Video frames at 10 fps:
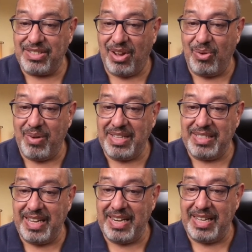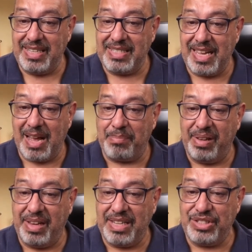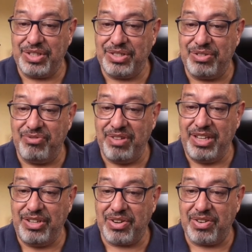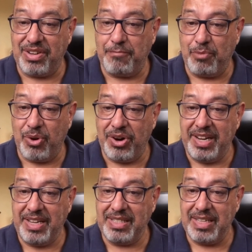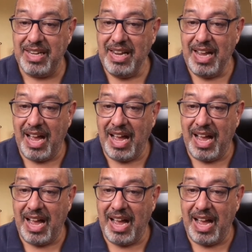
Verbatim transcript: That's always, it is a pleasure to read your good mornings.